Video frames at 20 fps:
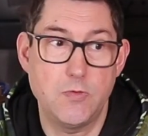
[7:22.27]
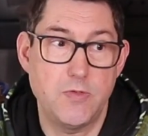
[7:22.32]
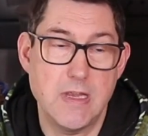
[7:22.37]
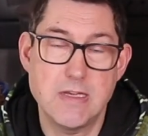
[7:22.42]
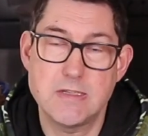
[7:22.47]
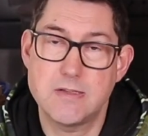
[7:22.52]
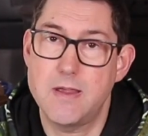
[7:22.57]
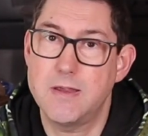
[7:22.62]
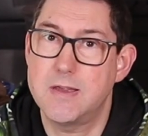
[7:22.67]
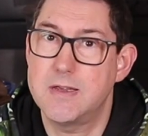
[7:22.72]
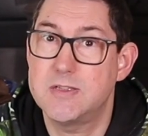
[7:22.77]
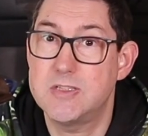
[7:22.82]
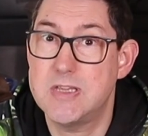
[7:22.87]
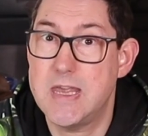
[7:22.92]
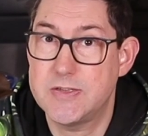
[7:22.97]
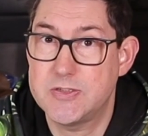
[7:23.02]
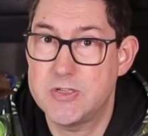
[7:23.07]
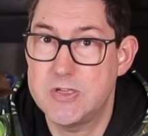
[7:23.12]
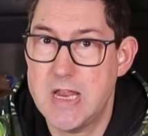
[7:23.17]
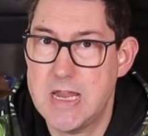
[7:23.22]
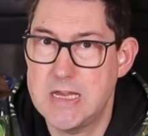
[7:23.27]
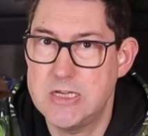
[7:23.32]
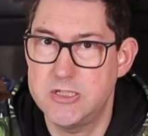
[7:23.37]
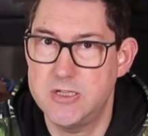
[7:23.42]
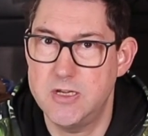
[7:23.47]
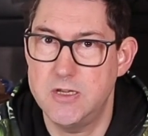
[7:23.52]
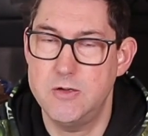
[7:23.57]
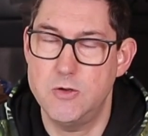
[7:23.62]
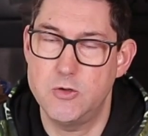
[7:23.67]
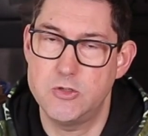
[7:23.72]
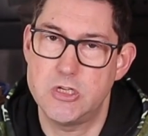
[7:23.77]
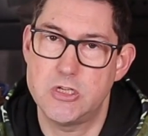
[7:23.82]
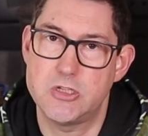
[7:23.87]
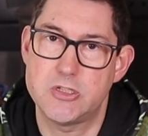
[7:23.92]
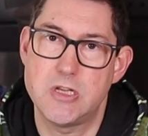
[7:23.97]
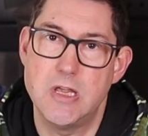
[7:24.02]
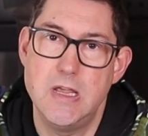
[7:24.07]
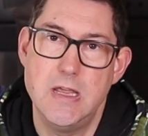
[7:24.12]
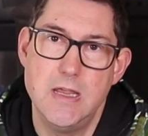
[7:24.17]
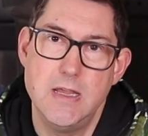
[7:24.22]
Things like assassination, or
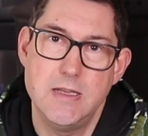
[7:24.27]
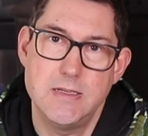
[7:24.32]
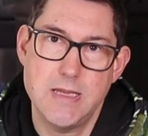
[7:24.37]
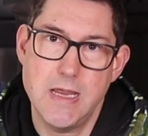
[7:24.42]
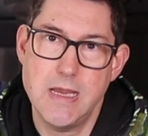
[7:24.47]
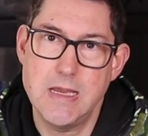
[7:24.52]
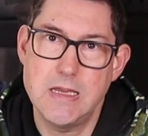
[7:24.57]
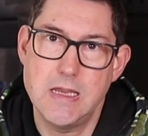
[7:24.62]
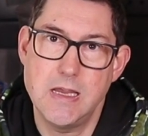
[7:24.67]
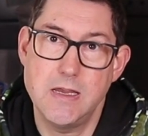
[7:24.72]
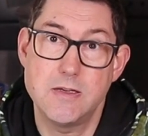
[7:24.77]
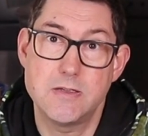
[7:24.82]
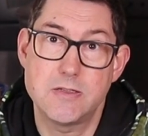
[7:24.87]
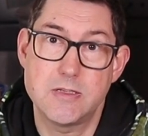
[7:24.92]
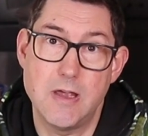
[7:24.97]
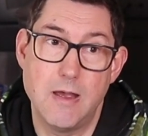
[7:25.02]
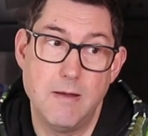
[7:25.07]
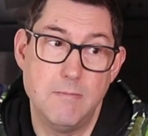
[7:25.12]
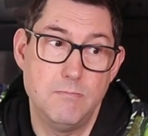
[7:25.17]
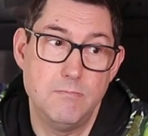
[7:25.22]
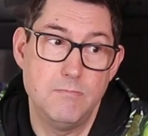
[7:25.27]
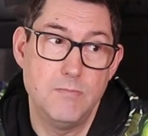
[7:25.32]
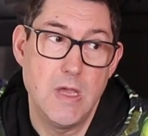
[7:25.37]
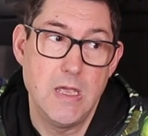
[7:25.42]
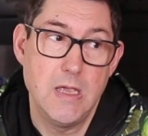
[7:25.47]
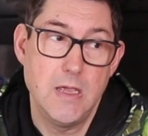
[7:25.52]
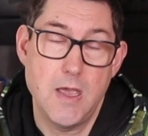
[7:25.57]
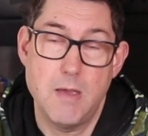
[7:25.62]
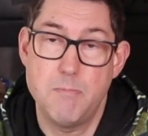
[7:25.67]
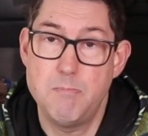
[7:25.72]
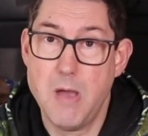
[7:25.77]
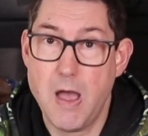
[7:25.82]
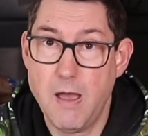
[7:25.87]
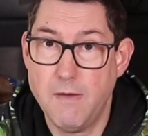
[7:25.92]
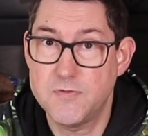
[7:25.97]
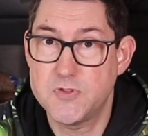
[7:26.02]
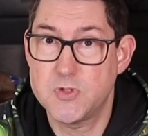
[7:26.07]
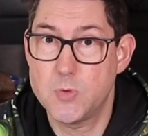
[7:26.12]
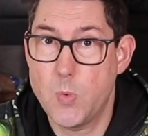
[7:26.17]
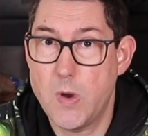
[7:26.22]
just taking some
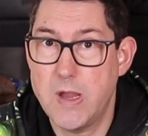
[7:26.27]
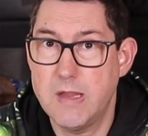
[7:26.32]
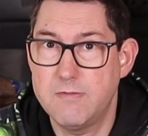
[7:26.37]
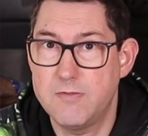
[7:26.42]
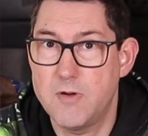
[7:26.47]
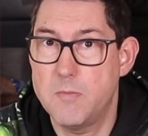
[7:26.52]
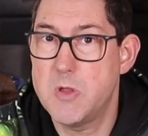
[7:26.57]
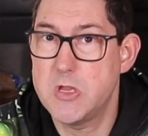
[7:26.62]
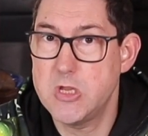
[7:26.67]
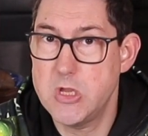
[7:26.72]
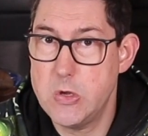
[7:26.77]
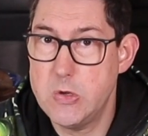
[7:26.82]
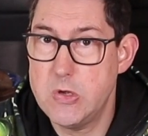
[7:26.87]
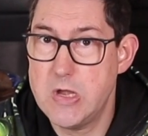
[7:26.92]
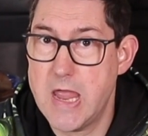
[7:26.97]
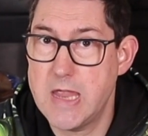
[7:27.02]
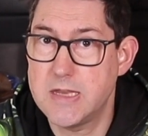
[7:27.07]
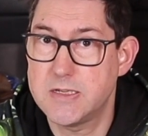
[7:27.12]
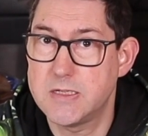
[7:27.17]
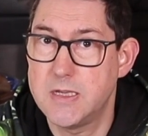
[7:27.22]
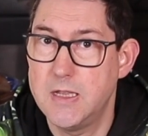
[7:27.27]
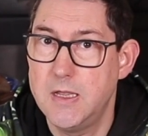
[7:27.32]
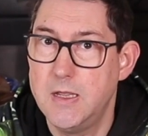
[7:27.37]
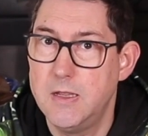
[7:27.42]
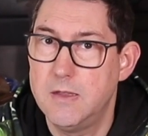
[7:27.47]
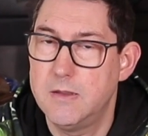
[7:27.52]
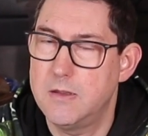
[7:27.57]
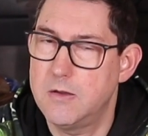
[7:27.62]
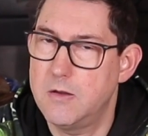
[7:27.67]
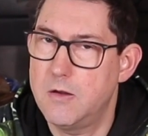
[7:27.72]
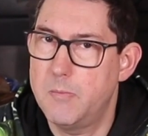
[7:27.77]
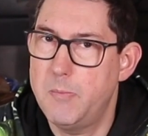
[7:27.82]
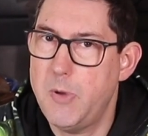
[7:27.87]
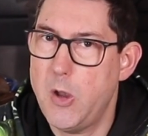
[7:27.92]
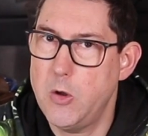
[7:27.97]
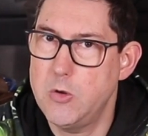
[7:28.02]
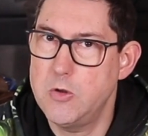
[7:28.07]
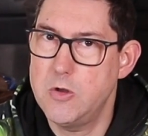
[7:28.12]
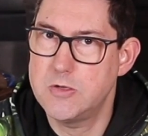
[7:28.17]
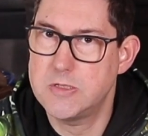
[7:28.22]
buffs away from a unit that your
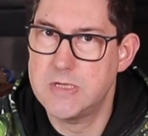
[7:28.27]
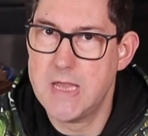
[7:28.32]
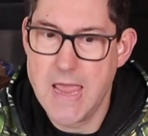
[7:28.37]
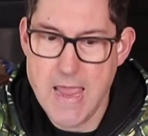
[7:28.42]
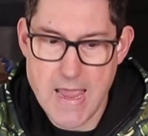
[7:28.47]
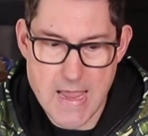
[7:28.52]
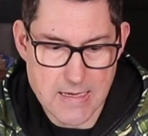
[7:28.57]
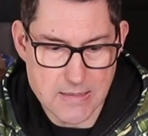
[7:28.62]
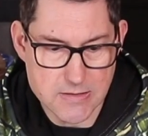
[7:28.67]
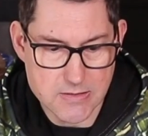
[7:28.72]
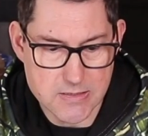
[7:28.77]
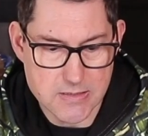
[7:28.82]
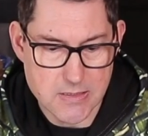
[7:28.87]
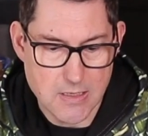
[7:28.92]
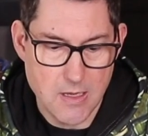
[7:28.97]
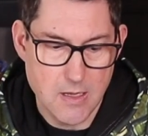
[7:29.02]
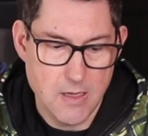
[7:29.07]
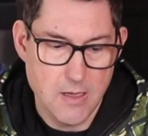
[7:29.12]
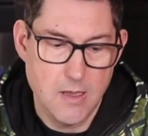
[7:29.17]
opponent has.